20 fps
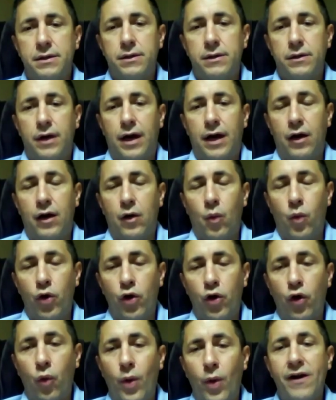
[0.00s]

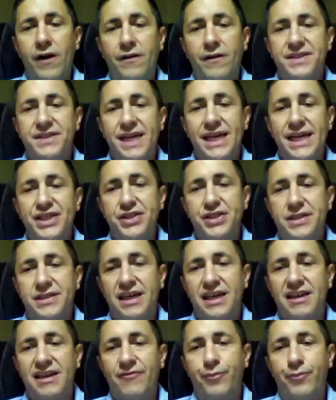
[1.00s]
we're aware of stations
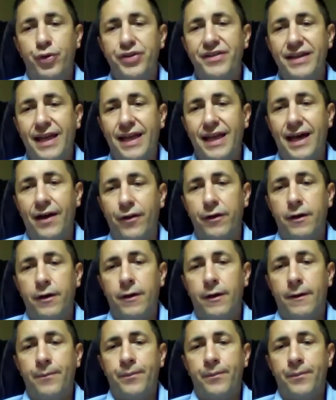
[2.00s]
that have put together